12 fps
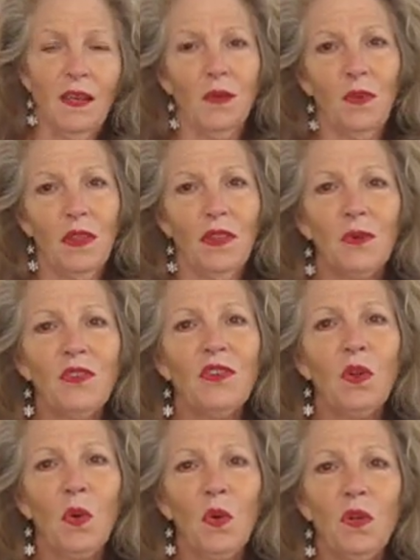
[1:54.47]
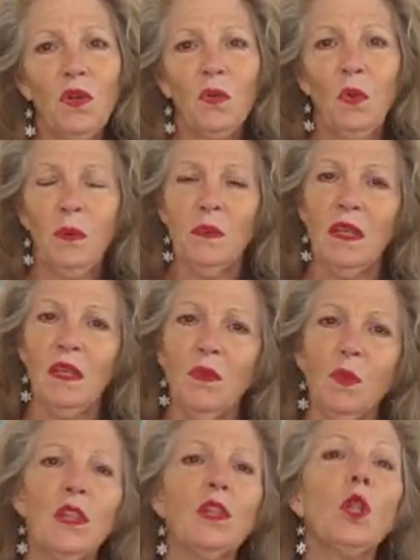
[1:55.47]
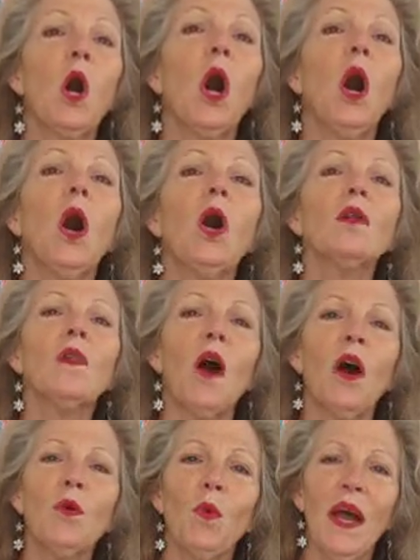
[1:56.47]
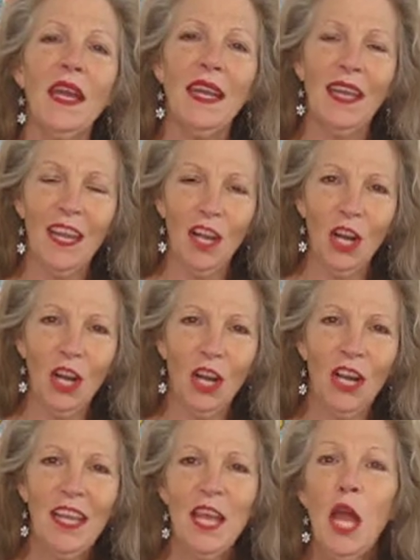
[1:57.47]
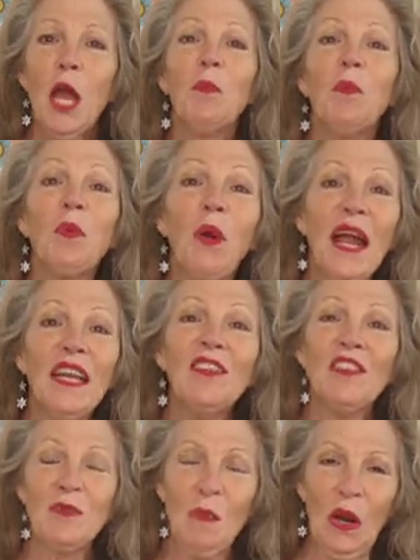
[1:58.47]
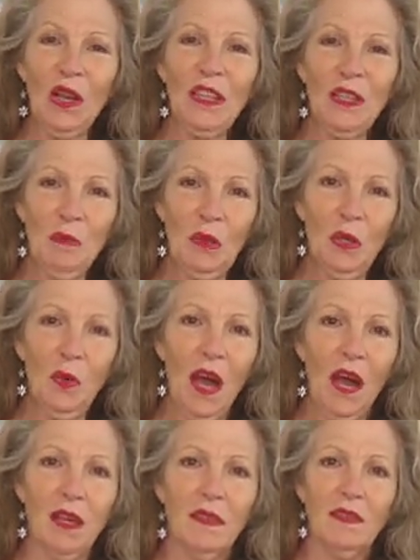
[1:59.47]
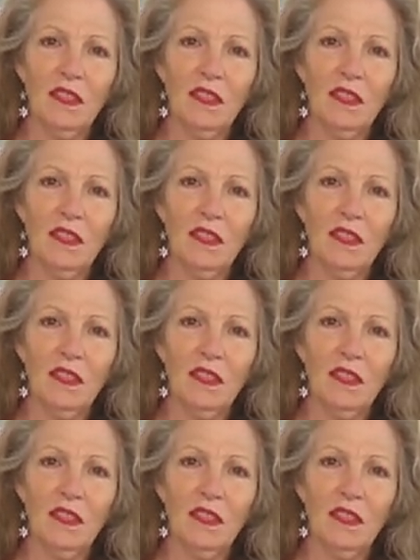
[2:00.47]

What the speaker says: Well, there was an older woman with long, long white hair and bright, sparkly blue eyes.